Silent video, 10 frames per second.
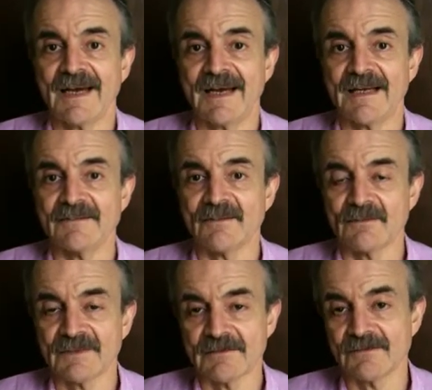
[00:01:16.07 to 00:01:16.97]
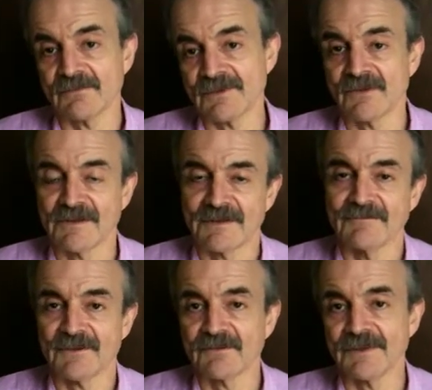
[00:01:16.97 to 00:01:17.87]
and we called
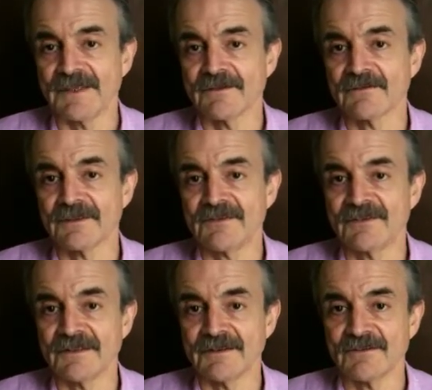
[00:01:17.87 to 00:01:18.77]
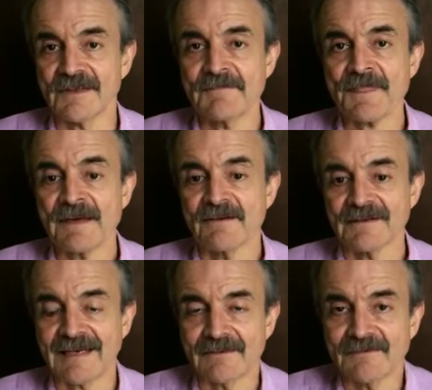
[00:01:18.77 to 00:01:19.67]
them the 303 series. Well,
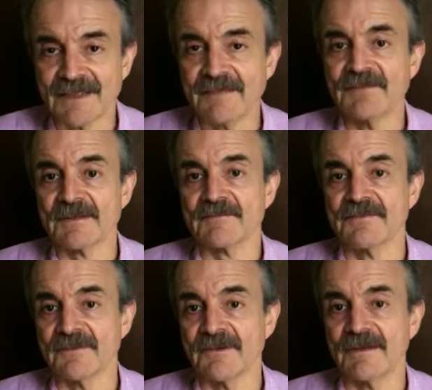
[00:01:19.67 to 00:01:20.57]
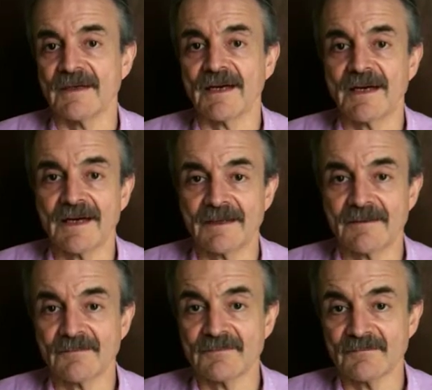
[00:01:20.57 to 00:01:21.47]
now we've done a book for
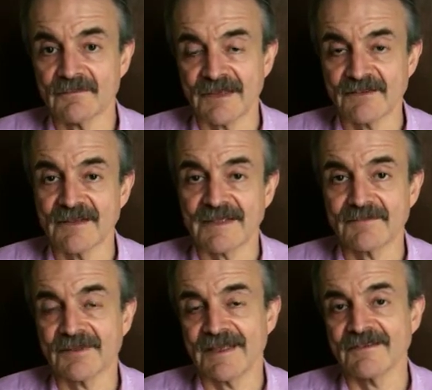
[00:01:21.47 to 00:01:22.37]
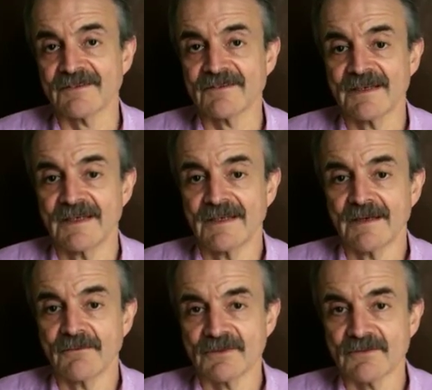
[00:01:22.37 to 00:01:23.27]
Russell Enterprises
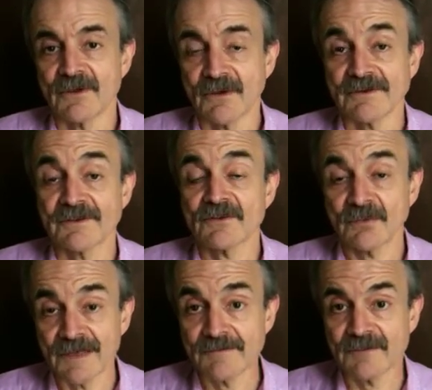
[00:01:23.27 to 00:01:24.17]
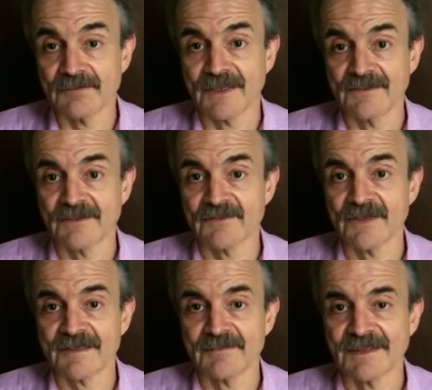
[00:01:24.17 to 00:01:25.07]
with 212 surprising
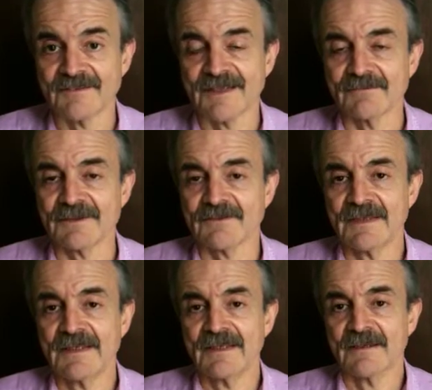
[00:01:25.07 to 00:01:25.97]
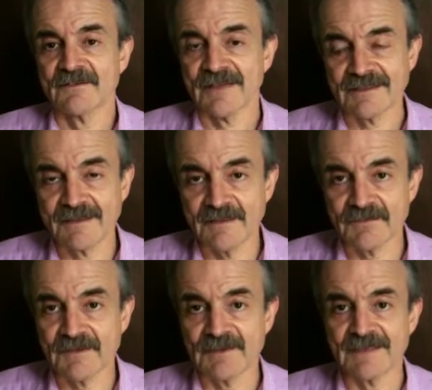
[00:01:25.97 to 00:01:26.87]
checkmates, and what's slightly
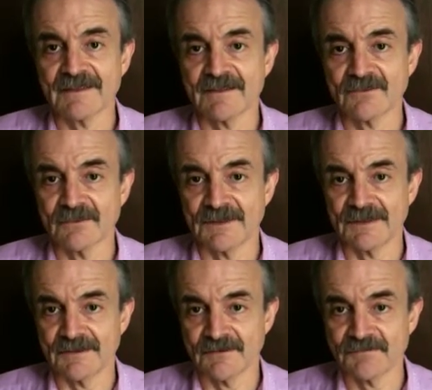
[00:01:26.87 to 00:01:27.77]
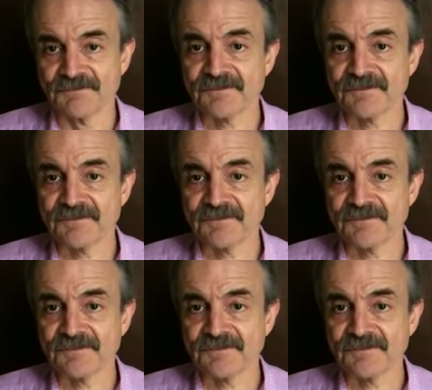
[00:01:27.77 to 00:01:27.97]
different about this one is